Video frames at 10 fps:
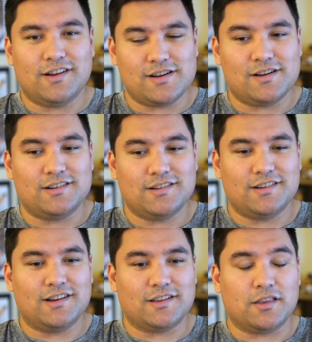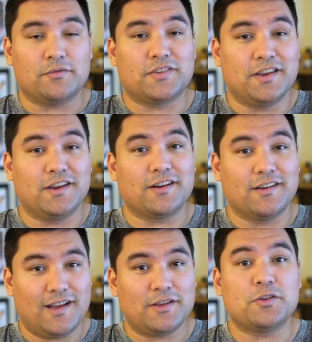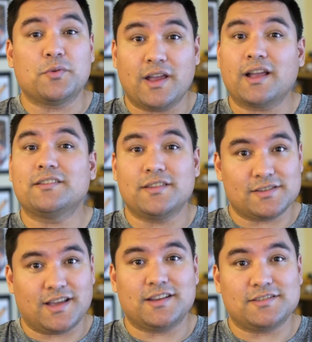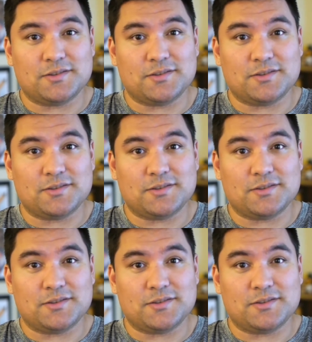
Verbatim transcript: Uh, I'd love to hear how you react to these kind of